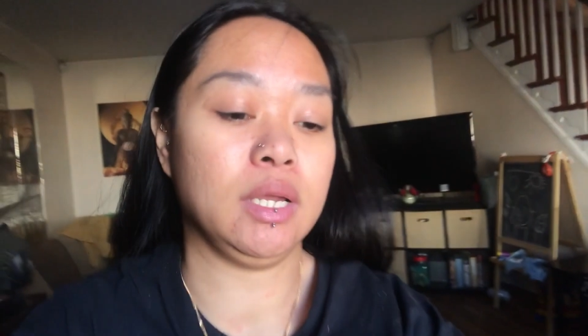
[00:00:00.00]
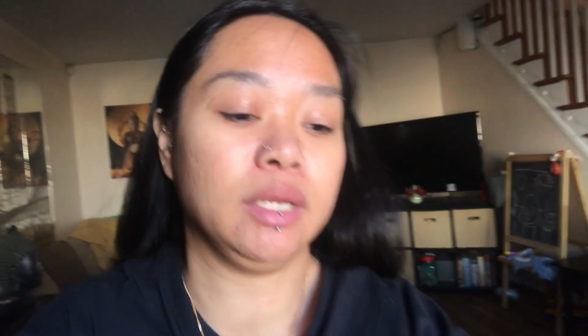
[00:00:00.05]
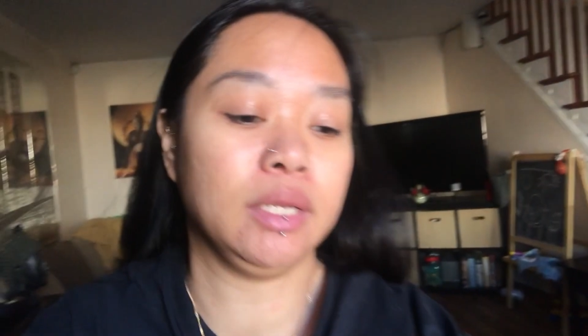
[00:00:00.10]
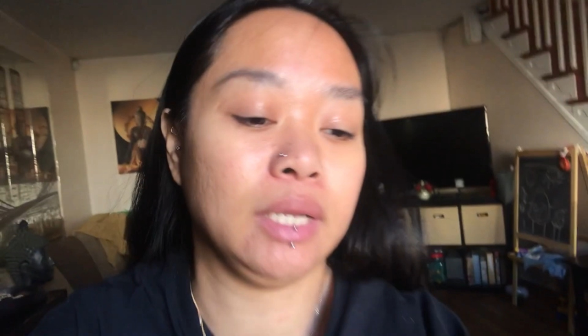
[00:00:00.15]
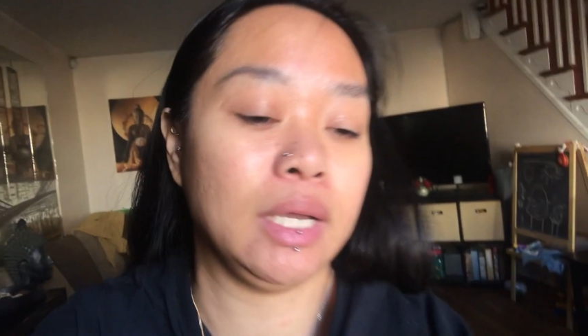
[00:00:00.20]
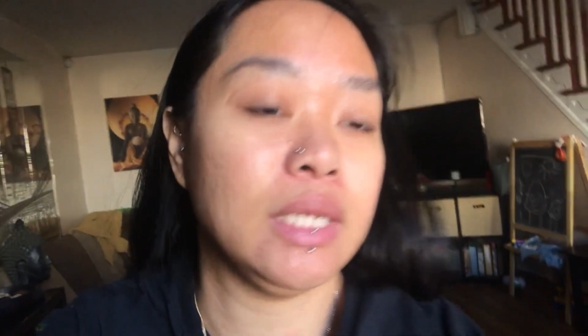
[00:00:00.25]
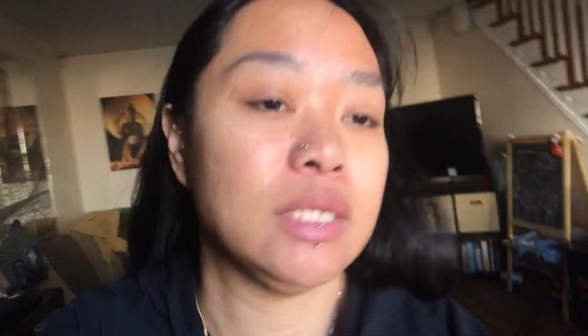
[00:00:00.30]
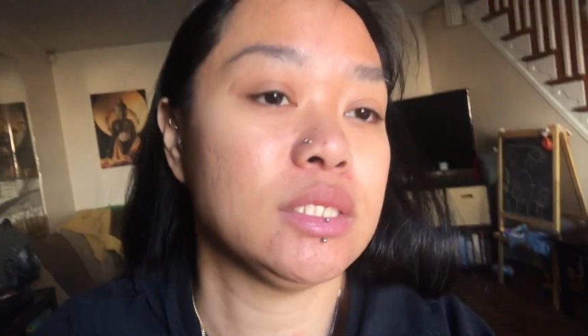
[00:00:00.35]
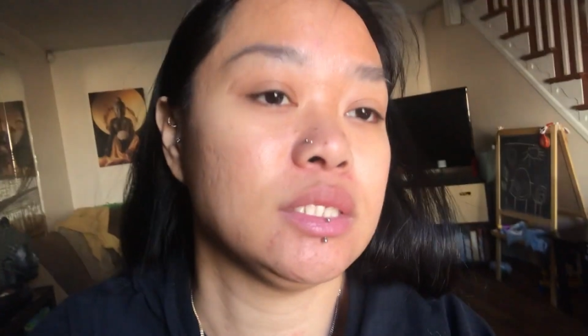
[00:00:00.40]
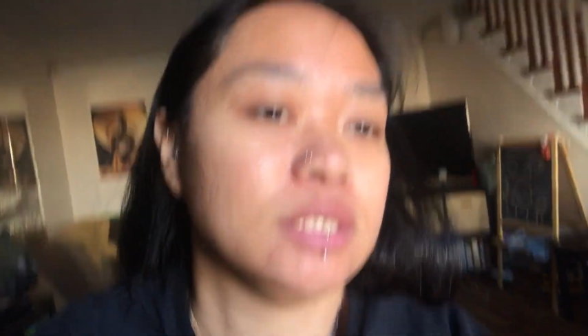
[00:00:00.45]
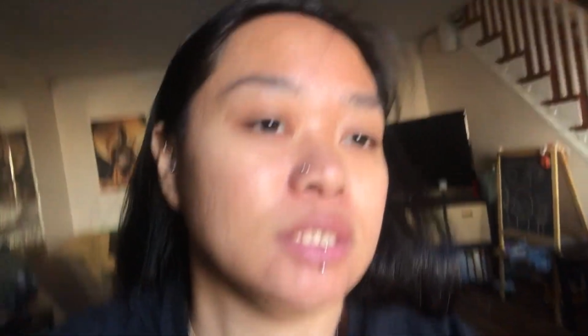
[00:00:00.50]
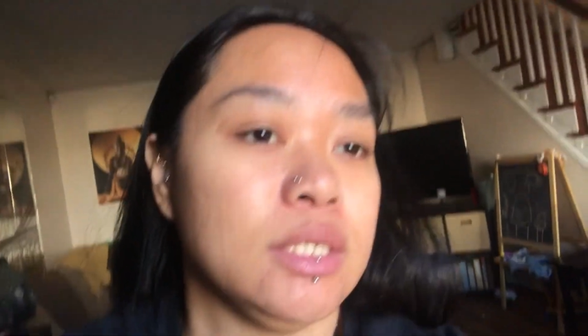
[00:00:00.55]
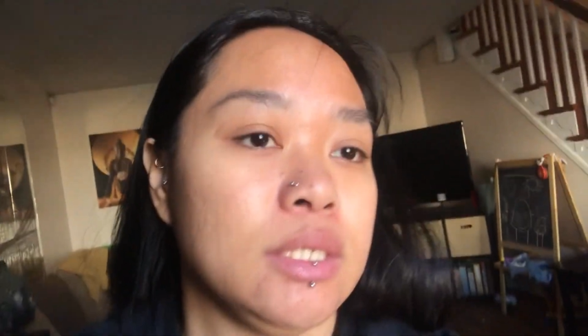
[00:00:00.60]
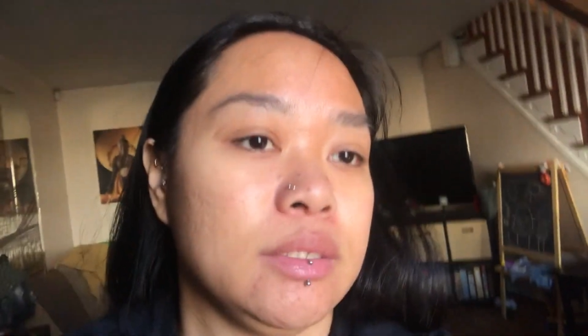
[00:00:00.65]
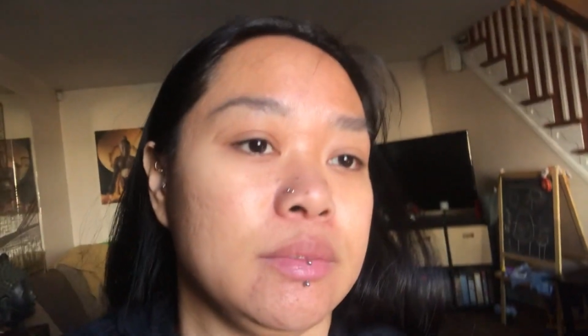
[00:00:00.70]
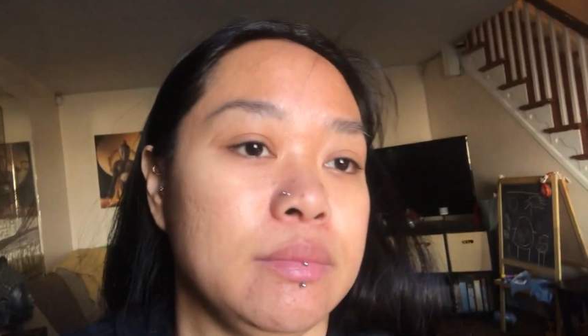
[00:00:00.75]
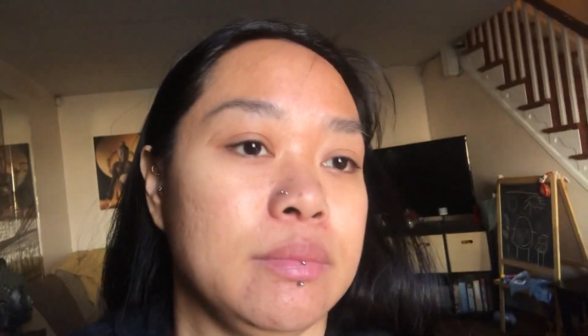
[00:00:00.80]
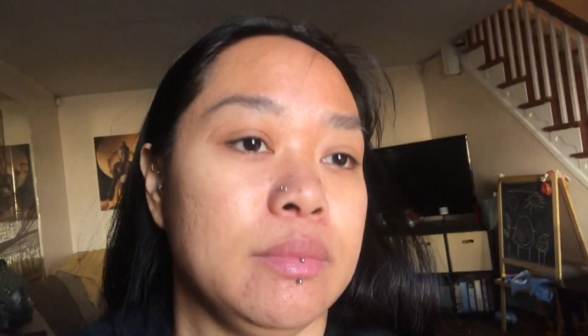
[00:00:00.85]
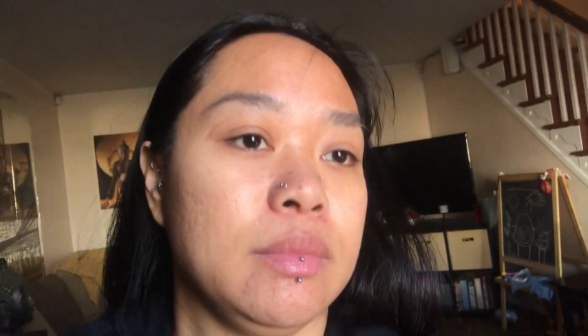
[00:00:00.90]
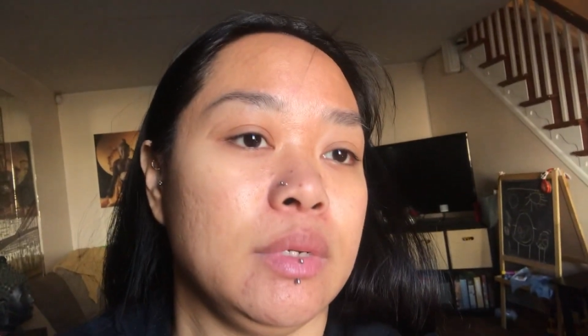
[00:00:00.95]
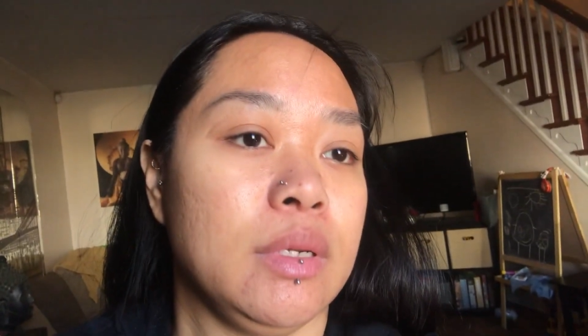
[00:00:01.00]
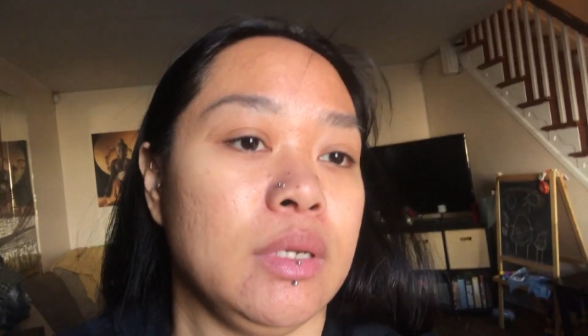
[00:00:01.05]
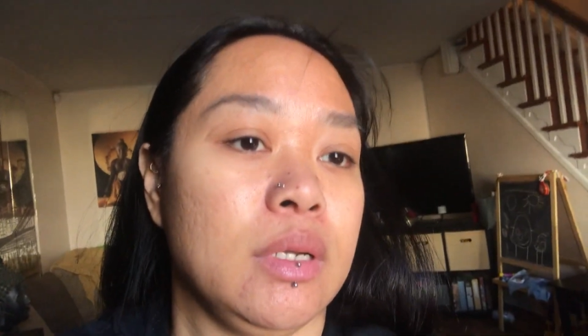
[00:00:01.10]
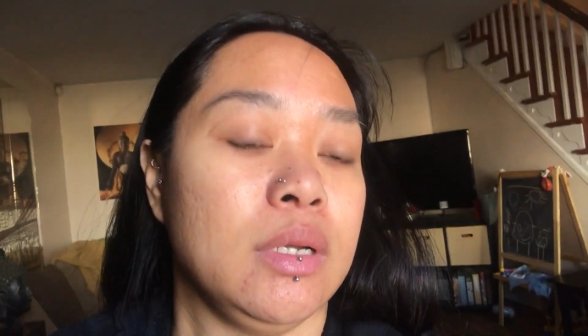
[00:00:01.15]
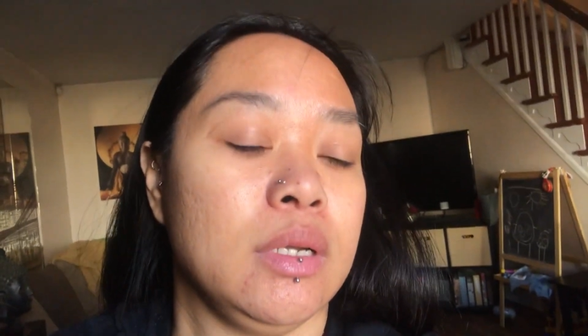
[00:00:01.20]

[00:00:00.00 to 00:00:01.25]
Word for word: I got some